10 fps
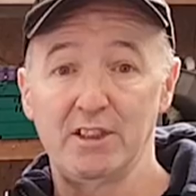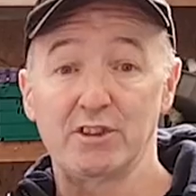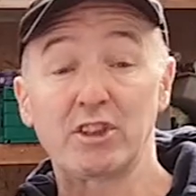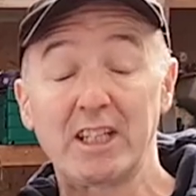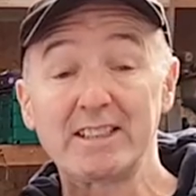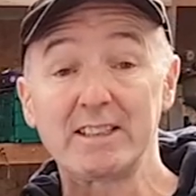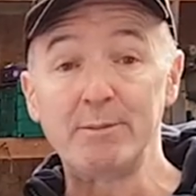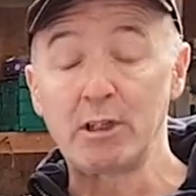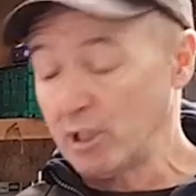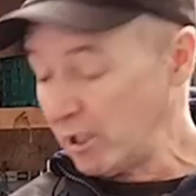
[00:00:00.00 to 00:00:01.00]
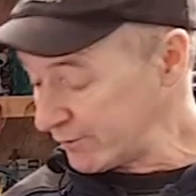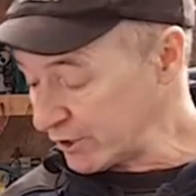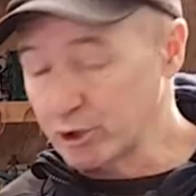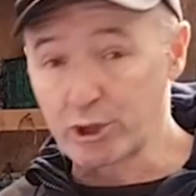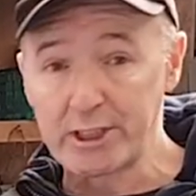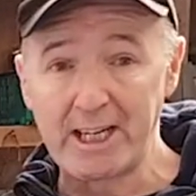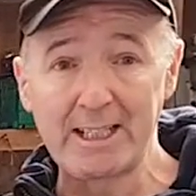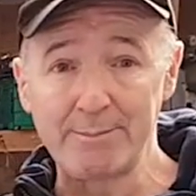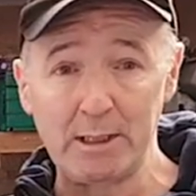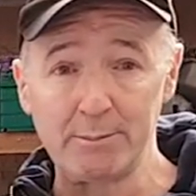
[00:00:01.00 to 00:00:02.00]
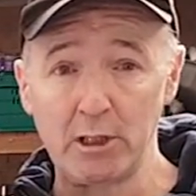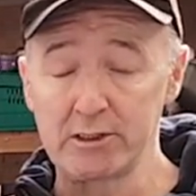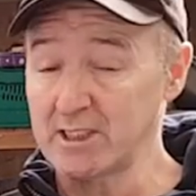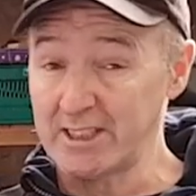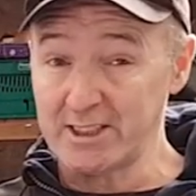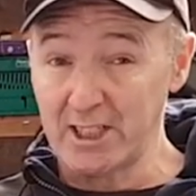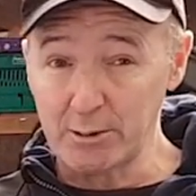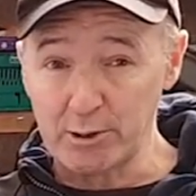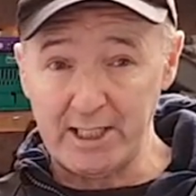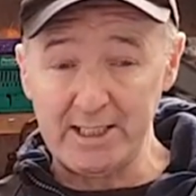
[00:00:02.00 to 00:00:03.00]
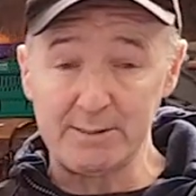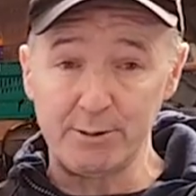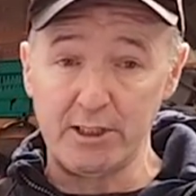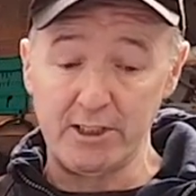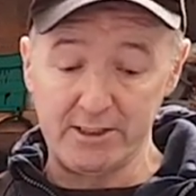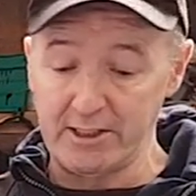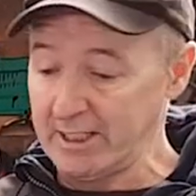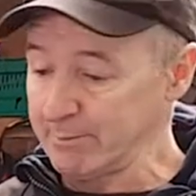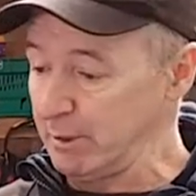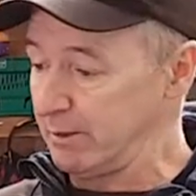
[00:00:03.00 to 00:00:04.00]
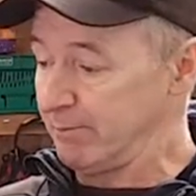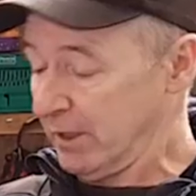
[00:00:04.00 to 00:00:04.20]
So to get this mirror off, there's three 8mm bolts. I thought they were 10s, but they're not, they're 8mm.